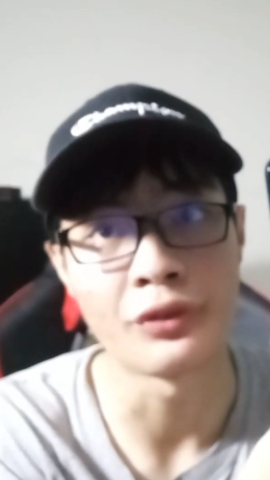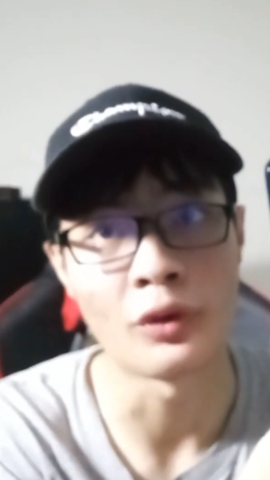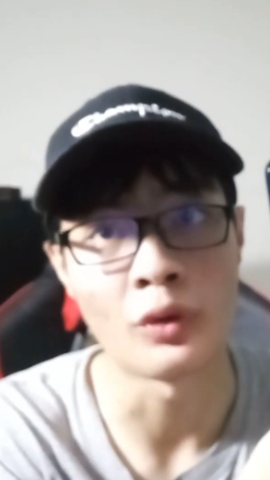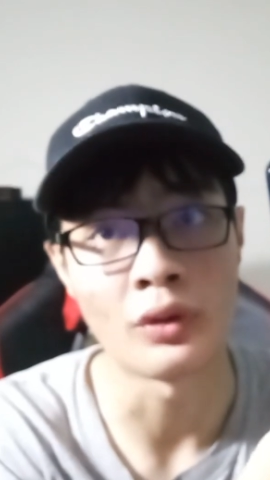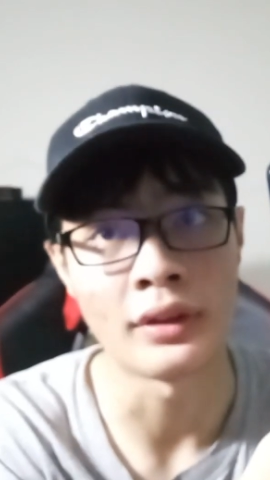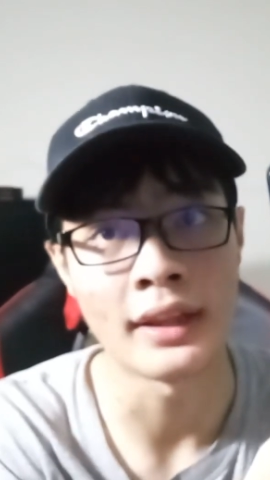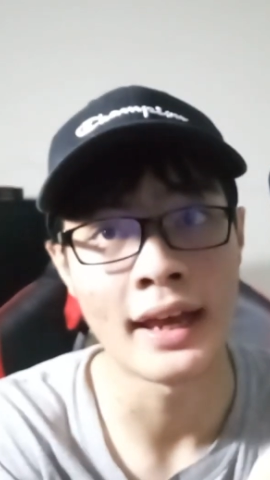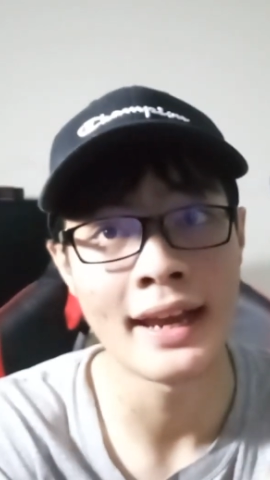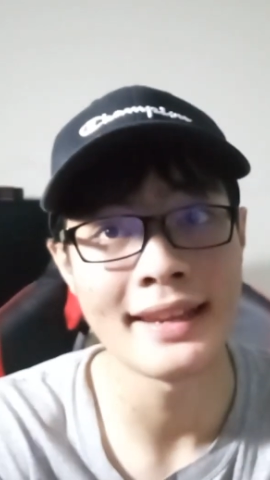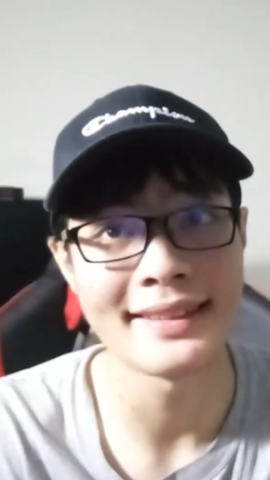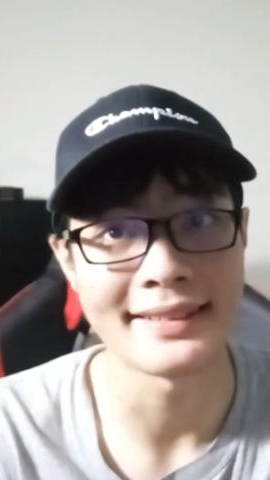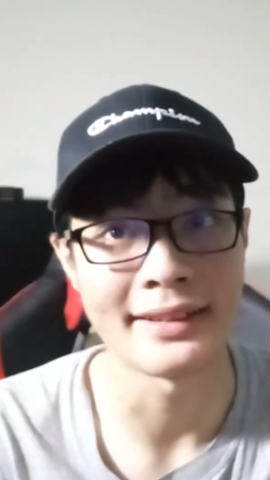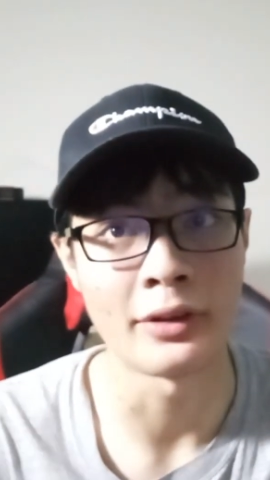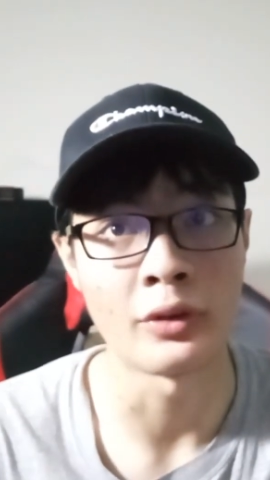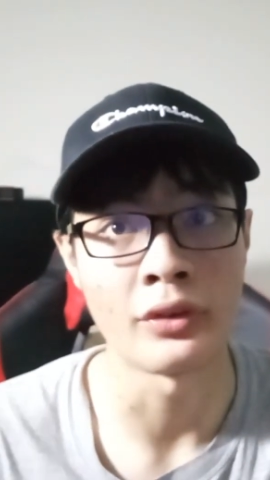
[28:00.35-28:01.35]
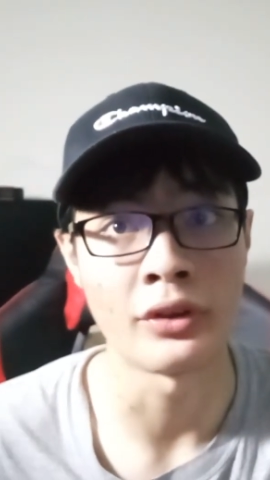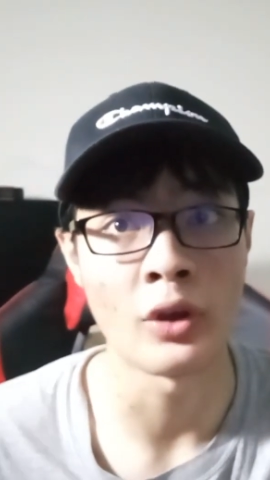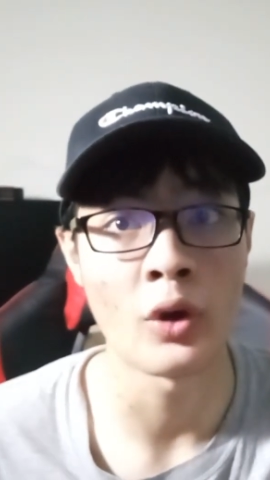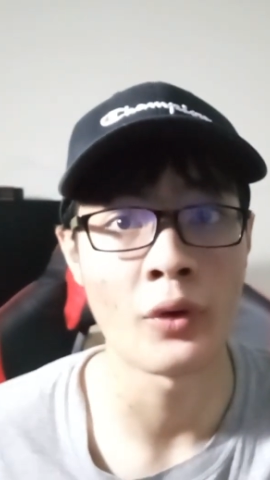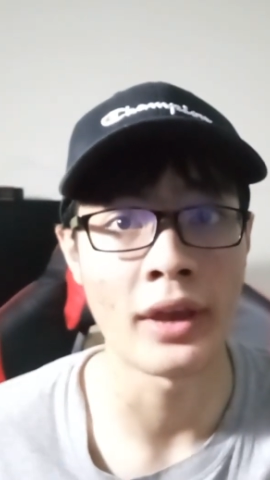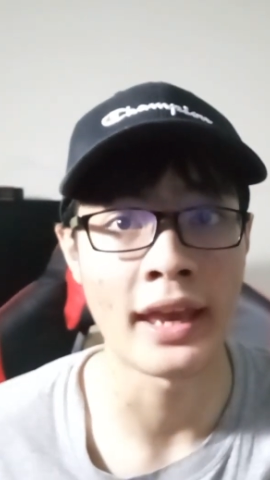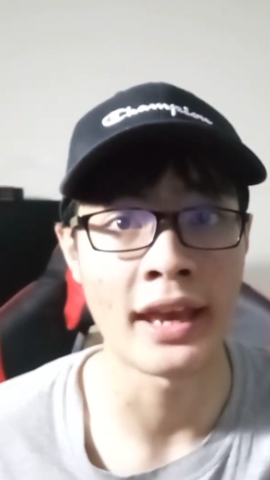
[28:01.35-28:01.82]
Lite, or known
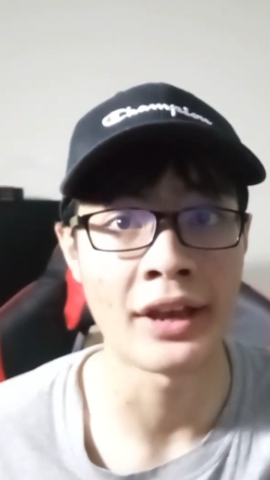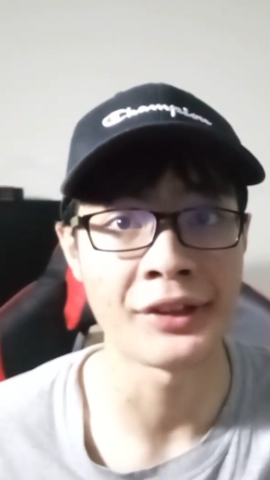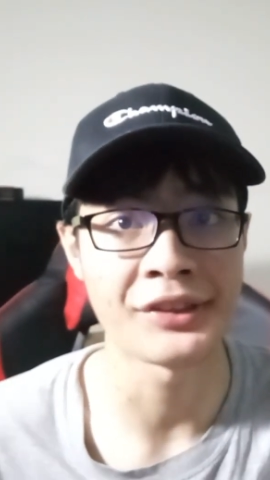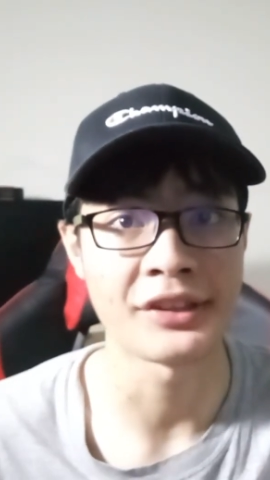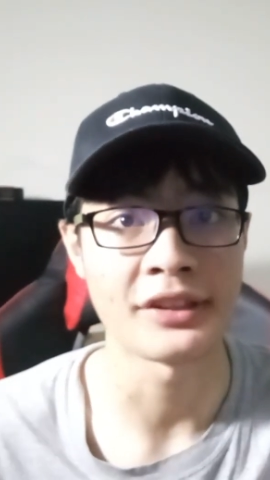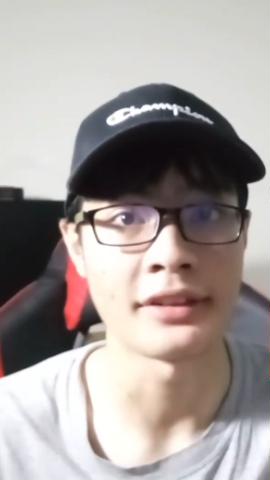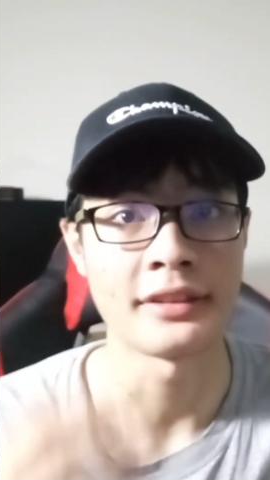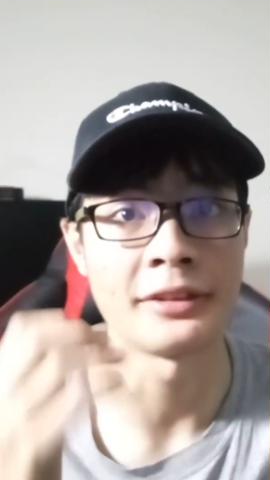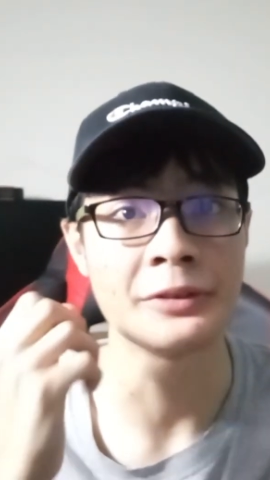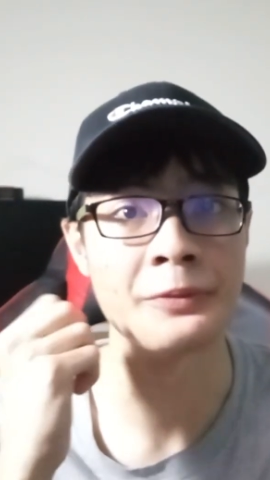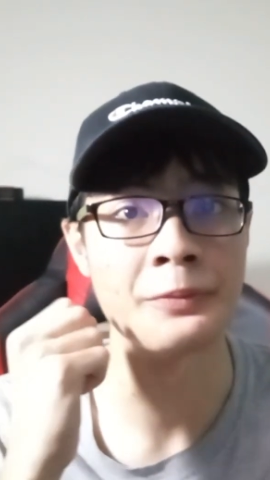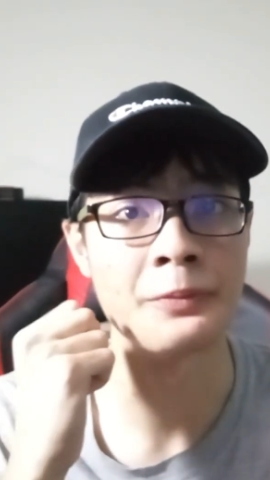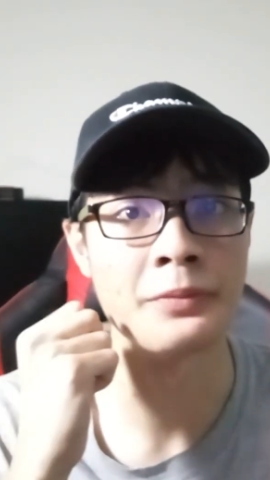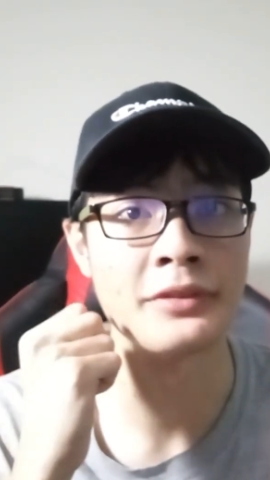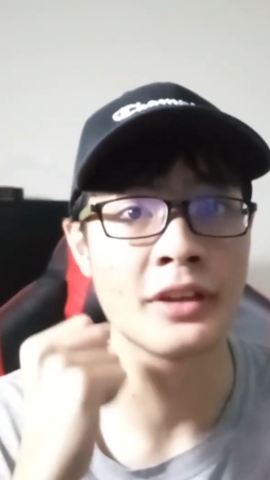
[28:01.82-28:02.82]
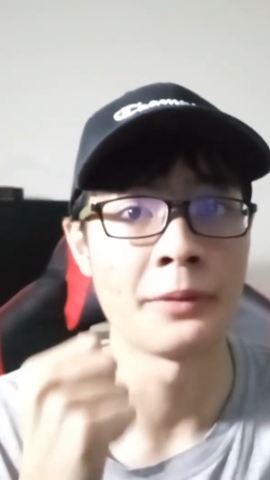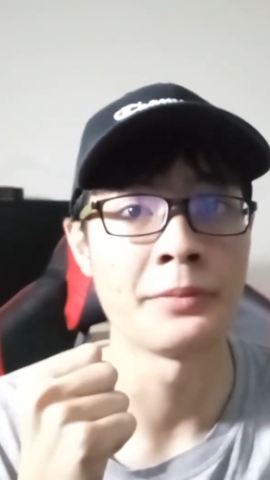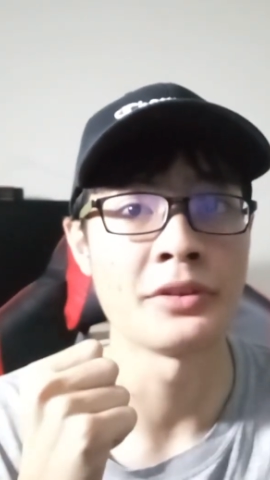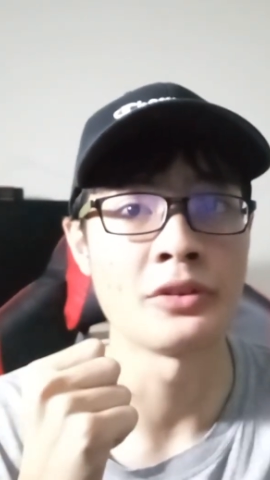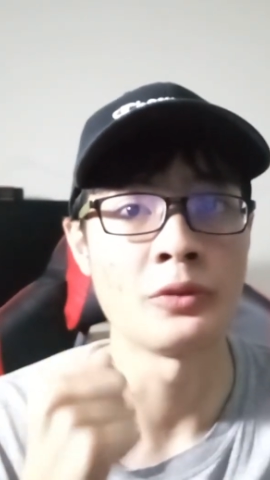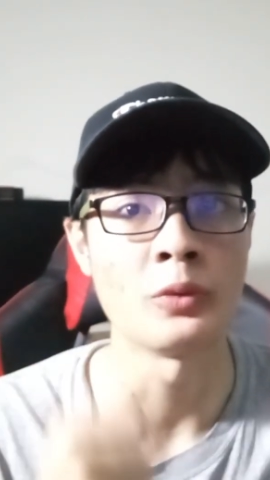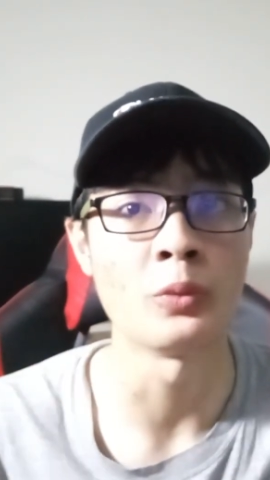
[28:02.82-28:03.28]
as the
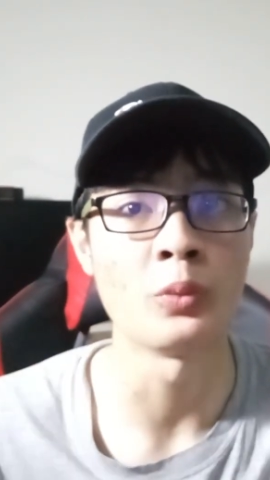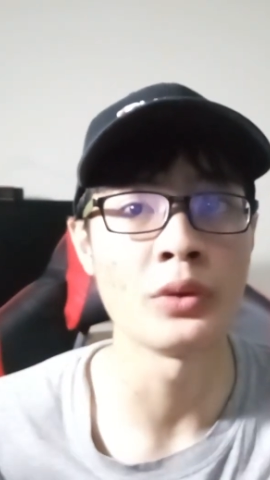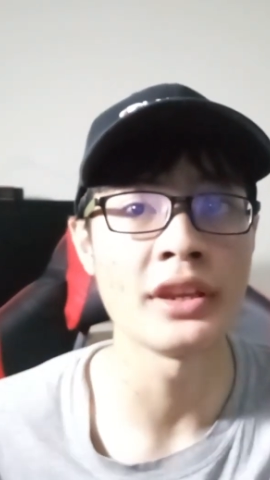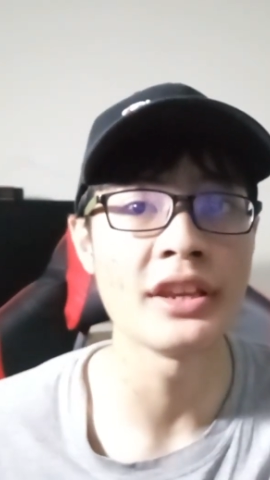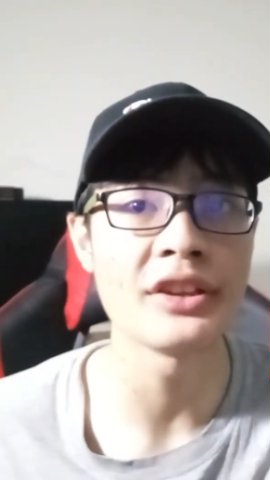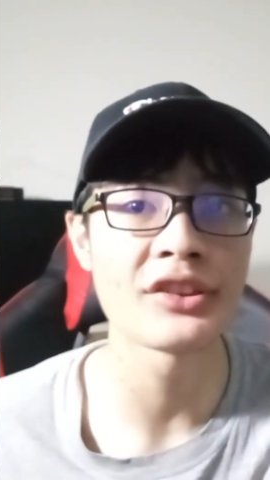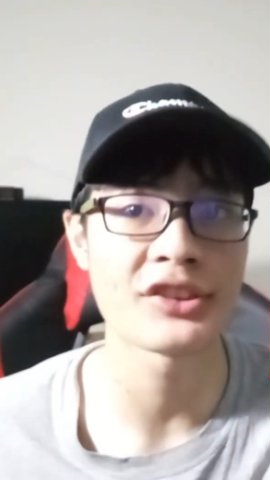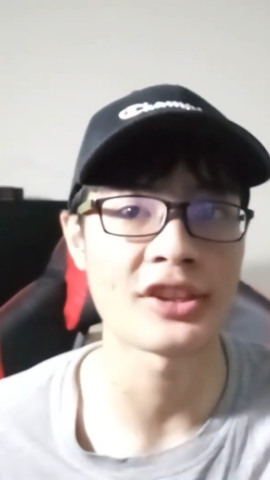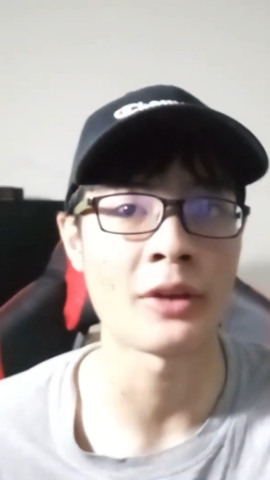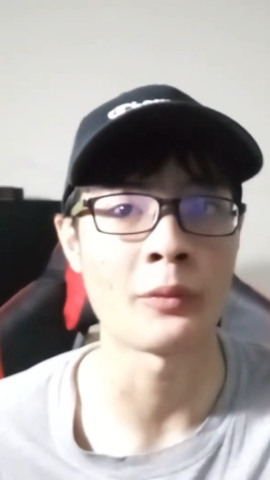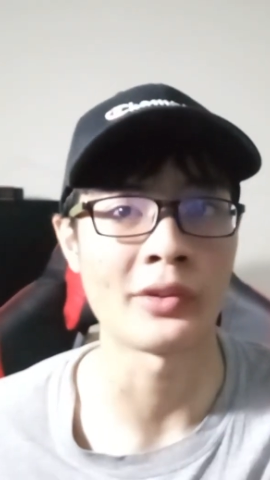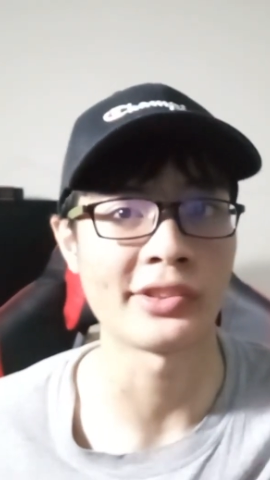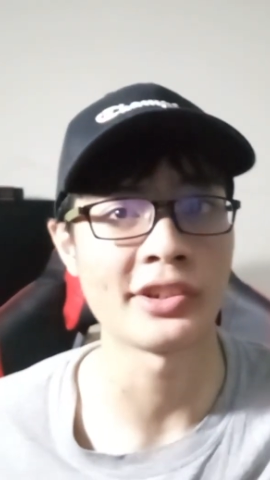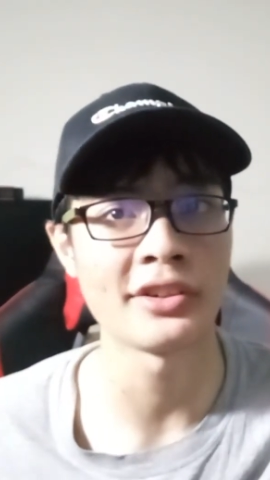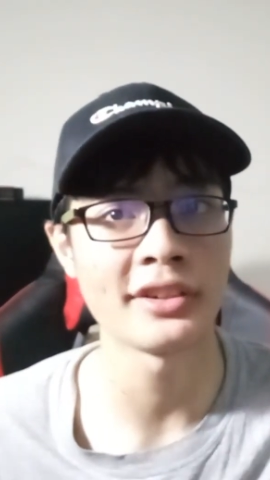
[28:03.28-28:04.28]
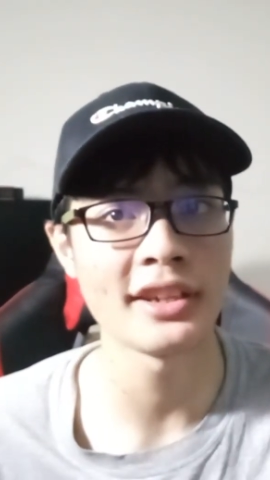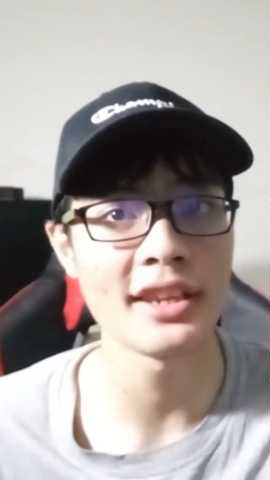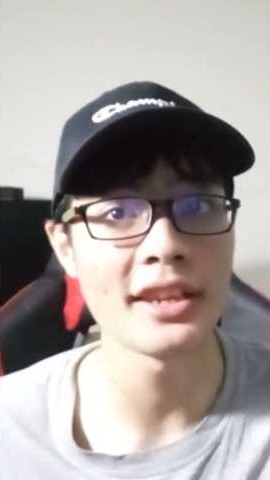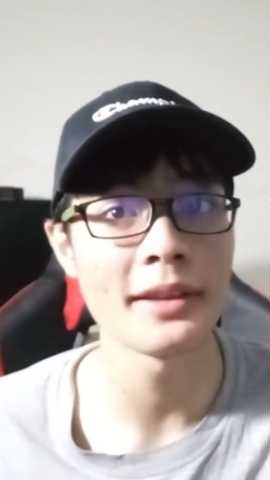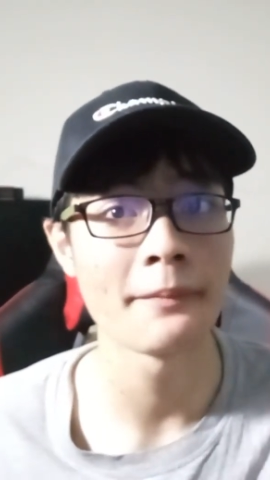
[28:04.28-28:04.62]
WV730